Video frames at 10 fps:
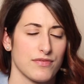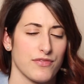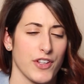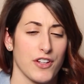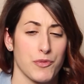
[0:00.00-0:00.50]

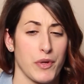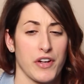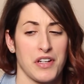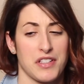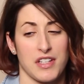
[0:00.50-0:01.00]
If you're
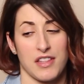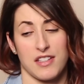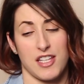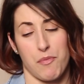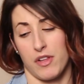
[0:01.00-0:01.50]
experiencing
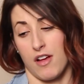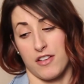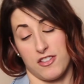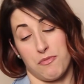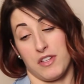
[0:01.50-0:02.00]
this type of
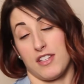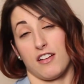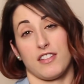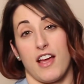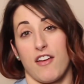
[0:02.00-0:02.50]
loss, you've been
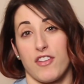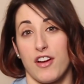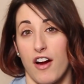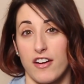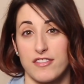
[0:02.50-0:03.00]
dealt a heavy
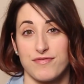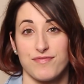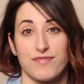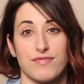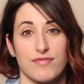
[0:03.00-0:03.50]
card.
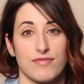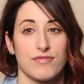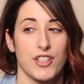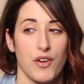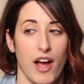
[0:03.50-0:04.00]

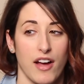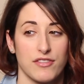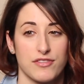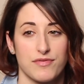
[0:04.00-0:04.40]
You have.